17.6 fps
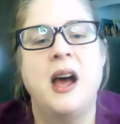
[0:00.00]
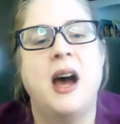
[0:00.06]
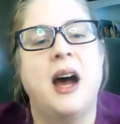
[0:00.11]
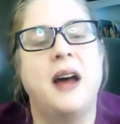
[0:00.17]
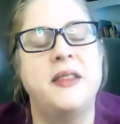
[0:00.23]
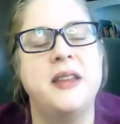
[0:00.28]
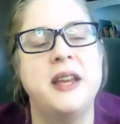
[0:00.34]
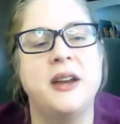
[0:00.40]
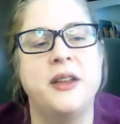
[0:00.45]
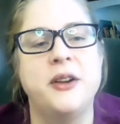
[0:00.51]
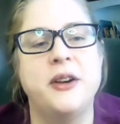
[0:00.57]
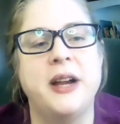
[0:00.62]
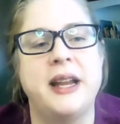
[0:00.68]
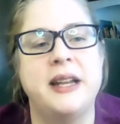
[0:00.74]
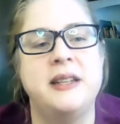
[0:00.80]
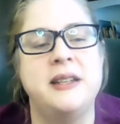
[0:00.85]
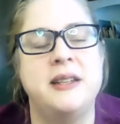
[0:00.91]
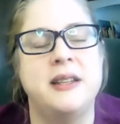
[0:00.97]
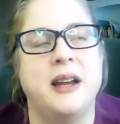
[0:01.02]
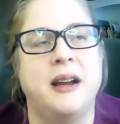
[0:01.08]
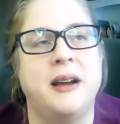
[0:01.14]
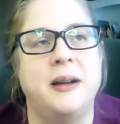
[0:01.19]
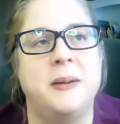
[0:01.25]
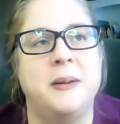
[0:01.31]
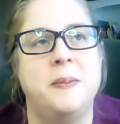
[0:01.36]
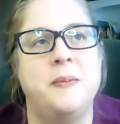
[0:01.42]
On the other end,
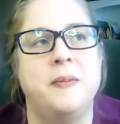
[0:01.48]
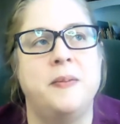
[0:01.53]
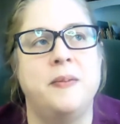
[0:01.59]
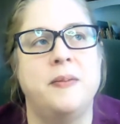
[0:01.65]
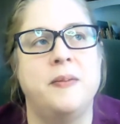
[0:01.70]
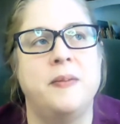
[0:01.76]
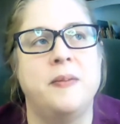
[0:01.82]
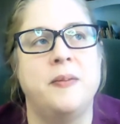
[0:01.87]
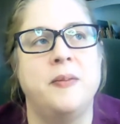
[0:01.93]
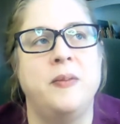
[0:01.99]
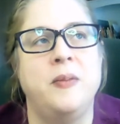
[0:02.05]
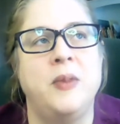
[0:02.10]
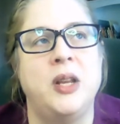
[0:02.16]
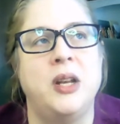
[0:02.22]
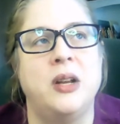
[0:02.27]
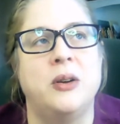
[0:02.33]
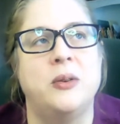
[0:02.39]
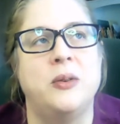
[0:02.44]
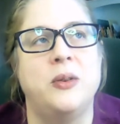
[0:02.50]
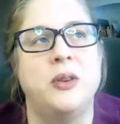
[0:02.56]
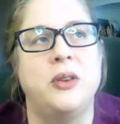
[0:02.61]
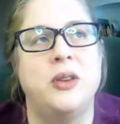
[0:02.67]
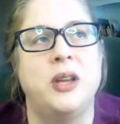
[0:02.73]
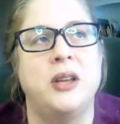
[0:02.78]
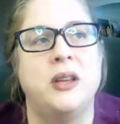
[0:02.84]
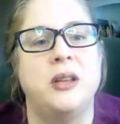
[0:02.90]

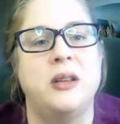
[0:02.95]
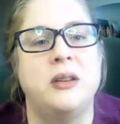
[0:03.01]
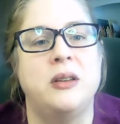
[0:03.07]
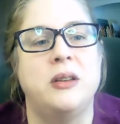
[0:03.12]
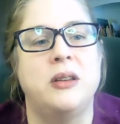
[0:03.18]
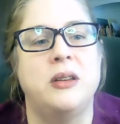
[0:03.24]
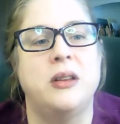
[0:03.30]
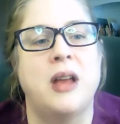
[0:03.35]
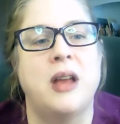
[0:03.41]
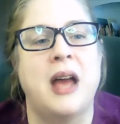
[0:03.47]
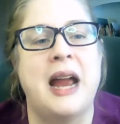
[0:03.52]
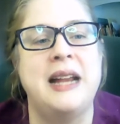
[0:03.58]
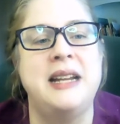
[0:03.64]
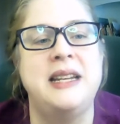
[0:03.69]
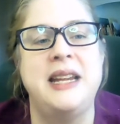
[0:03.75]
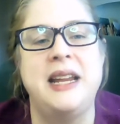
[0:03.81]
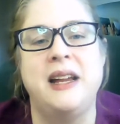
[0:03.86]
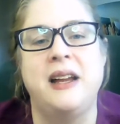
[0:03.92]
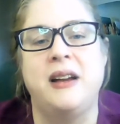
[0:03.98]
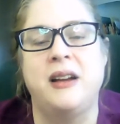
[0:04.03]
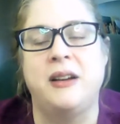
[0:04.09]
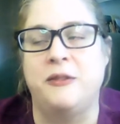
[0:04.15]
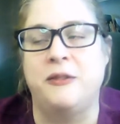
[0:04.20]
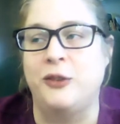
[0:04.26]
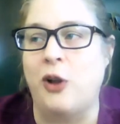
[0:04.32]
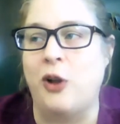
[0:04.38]
the idea
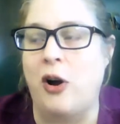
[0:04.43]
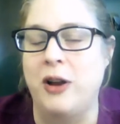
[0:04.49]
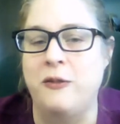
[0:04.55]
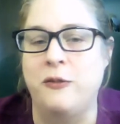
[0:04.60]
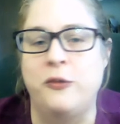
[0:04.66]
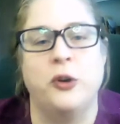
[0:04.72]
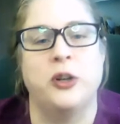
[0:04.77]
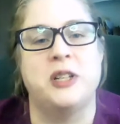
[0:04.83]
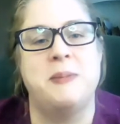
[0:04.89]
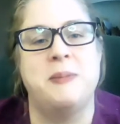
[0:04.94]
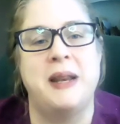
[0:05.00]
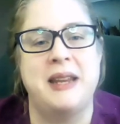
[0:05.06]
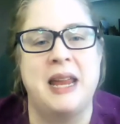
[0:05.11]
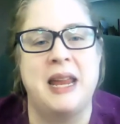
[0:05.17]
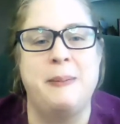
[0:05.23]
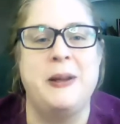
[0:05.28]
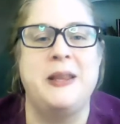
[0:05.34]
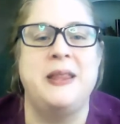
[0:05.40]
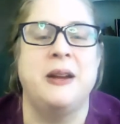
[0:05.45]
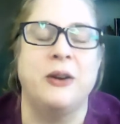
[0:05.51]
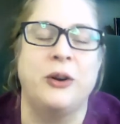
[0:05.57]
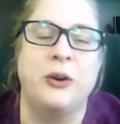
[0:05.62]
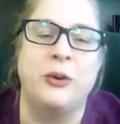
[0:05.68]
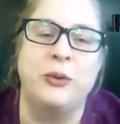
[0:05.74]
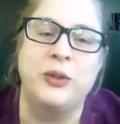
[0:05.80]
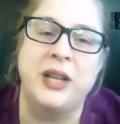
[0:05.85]
of law enforcement keeping
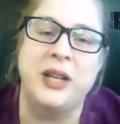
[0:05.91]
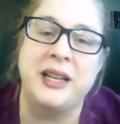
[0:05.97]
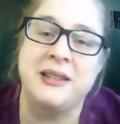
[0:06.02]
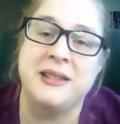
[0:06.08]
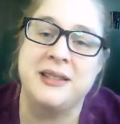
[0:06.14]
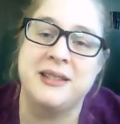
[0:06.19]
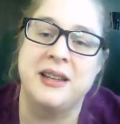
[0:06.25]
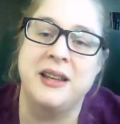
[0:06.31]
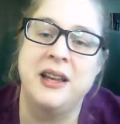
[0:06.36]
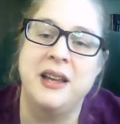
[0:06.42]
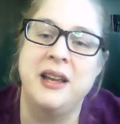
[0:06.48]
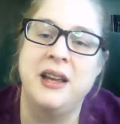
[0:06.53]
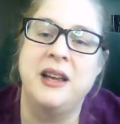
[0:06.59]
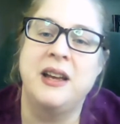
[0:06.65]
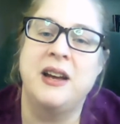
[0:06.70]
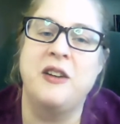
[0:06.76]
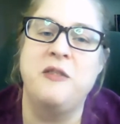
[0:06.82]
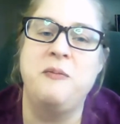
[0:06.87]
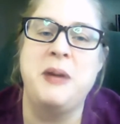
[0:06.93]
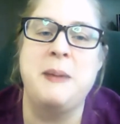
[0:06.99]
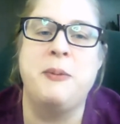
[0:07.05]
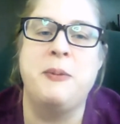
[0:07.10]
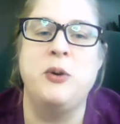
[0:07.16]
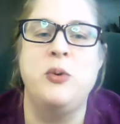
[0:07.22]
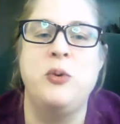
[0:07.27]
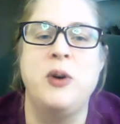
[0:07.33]
their own list of
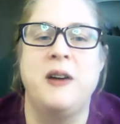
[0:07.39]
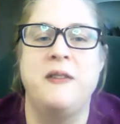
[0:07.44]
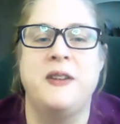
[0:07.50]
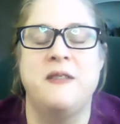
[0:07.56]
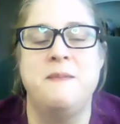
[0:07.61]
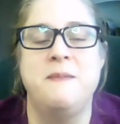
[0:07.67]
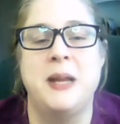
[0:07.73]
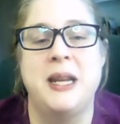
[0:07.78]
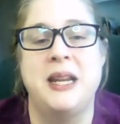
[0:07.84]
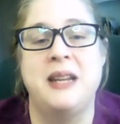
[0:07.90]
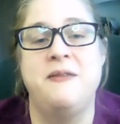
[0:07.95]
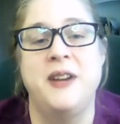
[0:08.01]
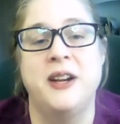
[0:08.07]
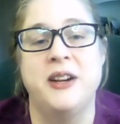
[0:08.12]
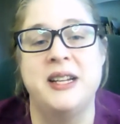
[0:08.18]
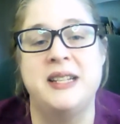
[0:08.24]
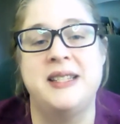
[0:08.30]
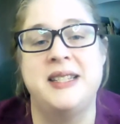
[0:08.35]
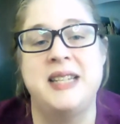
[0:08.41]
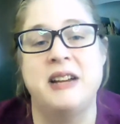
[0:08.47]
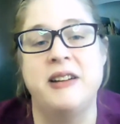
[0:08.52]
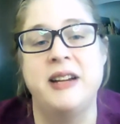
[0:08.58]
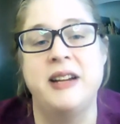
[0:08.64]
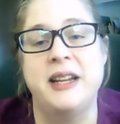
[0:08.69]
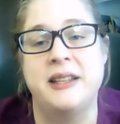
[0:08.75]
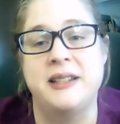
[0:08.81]
people who have committed very
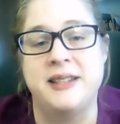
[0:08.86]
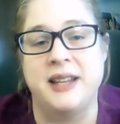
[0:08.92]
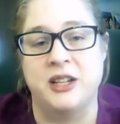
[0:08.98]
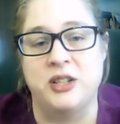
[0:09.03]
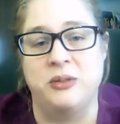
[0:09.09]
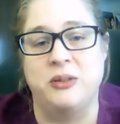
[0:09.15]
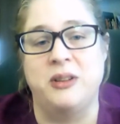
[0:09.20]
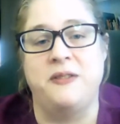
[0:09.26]
serious sexual